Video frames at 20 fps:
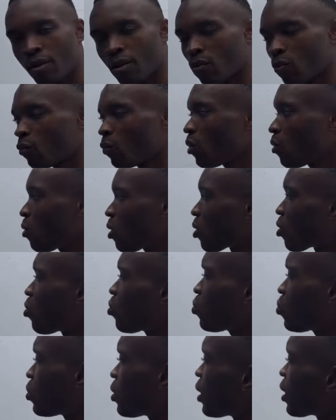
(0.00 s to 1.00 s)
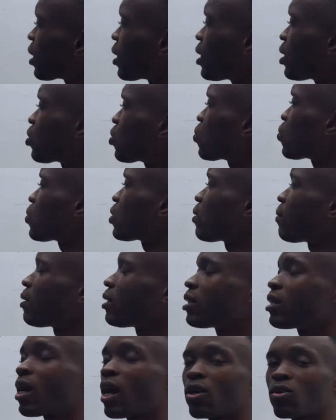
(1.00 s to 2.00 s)
We were going to take this
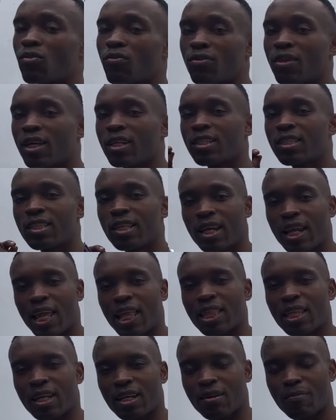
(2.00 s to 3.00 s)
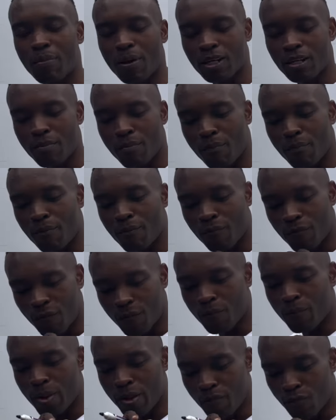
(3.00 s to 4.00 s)
270 out of that 300. But
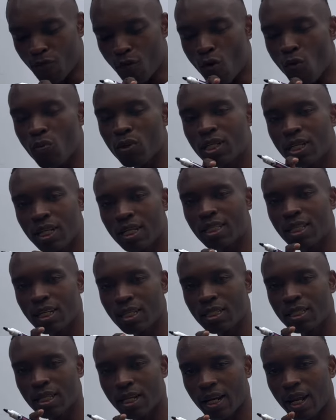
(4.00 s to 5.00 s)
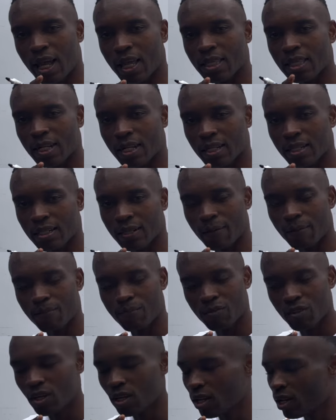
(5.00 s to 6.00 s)
before we take that
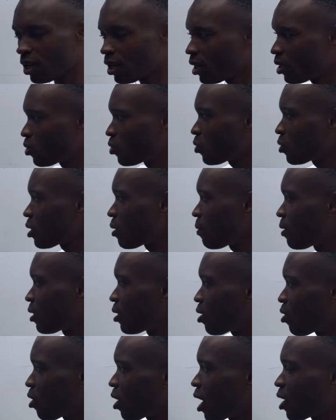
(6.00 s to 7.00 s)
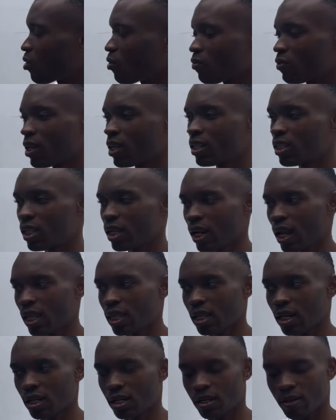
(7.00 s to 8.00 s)
270 out of that
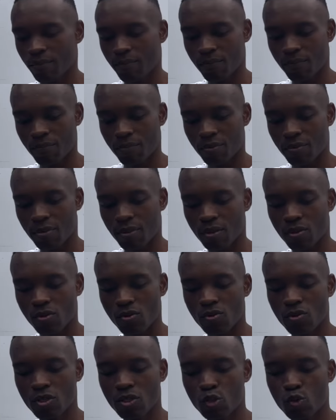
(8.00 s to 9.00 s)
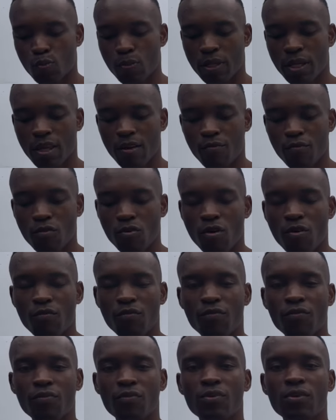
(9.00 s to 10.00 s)
300, you need to be careful of
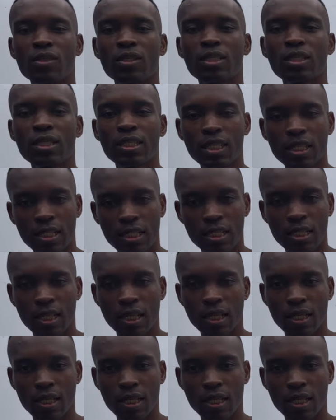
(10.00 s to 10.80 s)
60